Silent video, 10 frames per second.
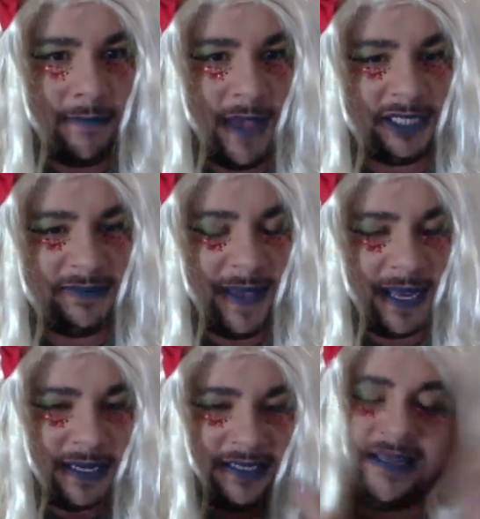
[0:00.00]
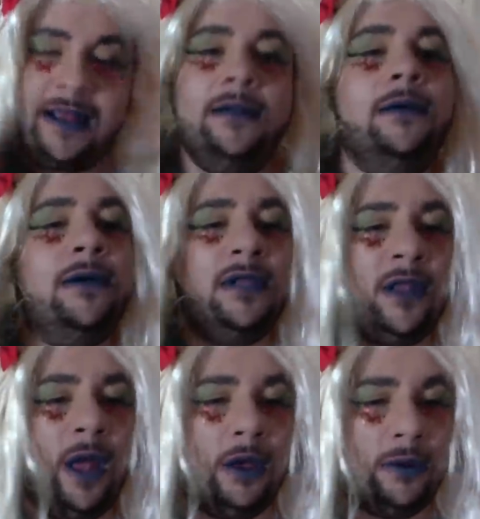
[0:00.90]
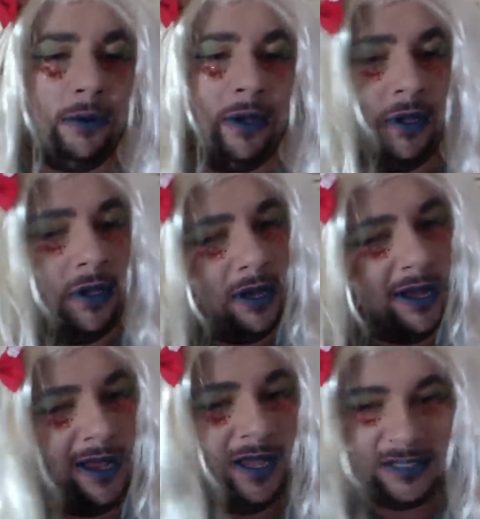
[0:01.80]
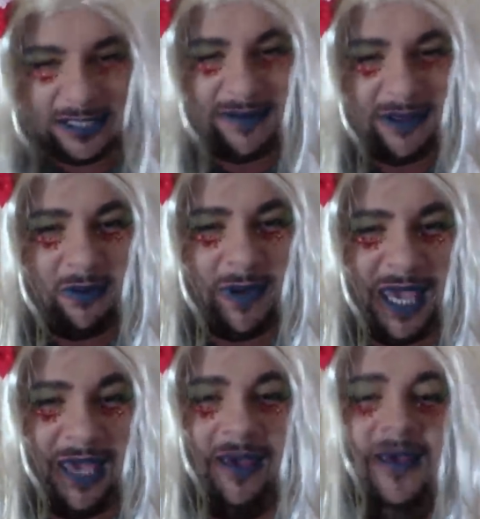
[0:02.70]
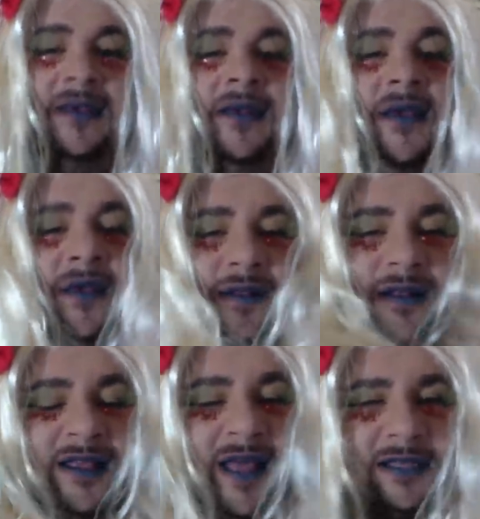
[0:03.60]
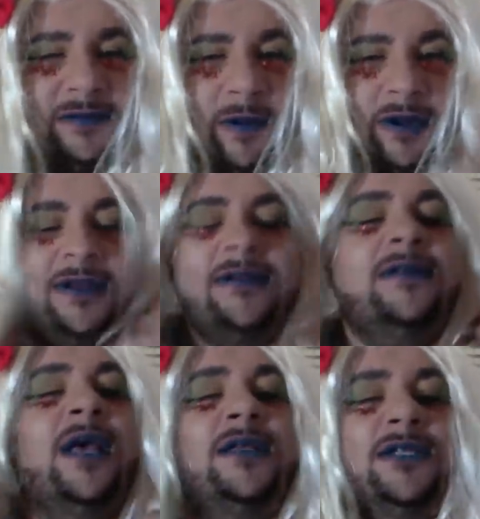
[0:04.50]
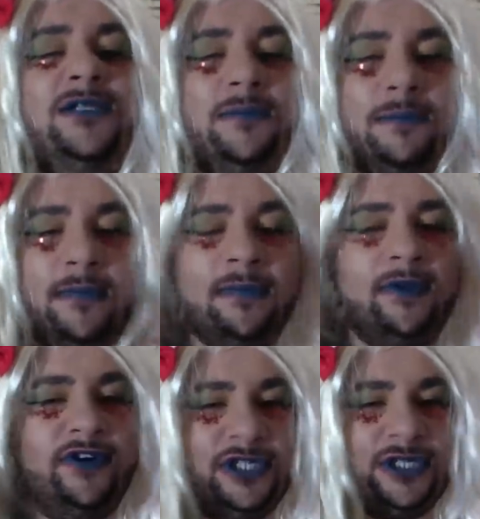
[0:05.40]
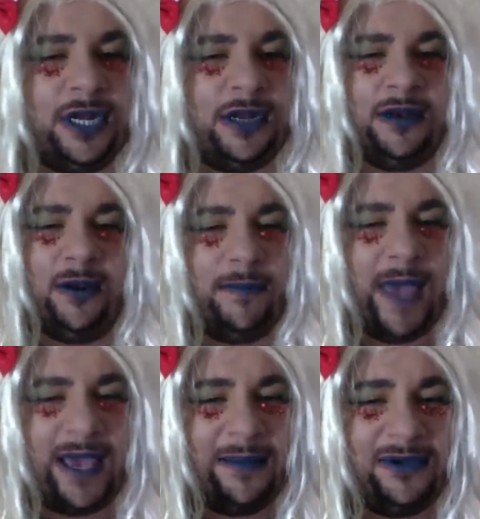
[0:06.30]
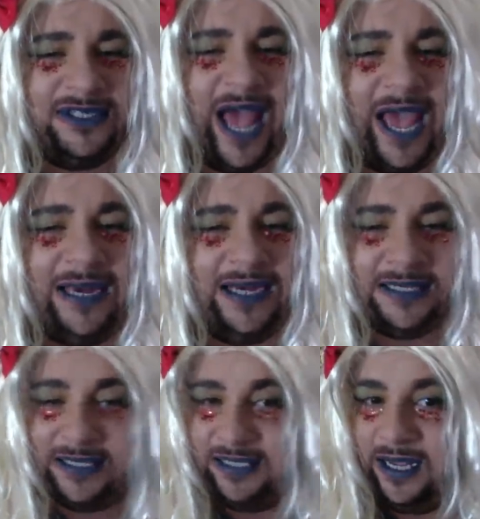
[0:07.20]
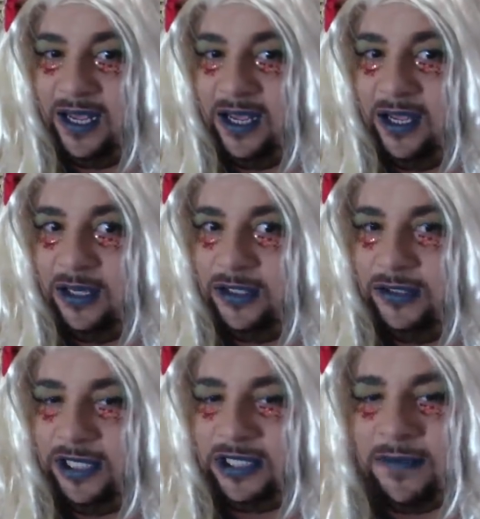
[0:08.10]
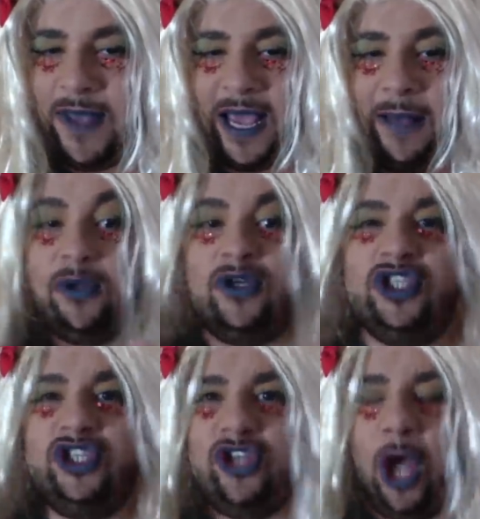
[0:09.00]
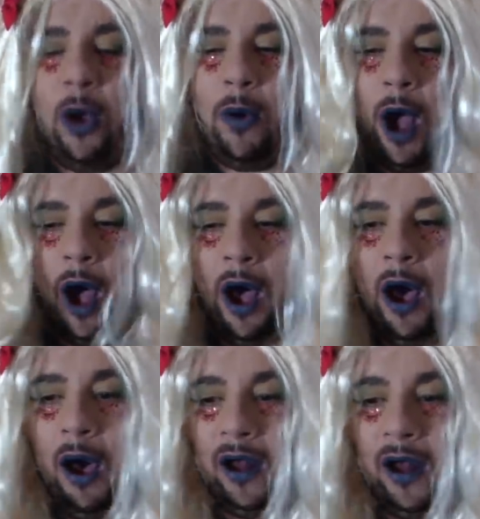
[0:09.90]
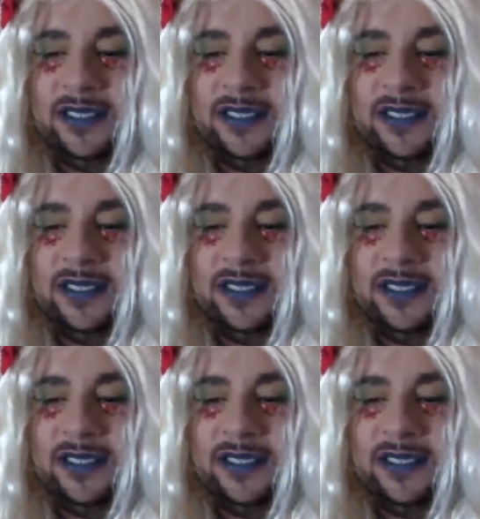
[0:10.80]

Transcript: much better does that look, though? Just with a wig. That's what, like, just Christian in makeup looks heinous. Trish in makeup looks so hot.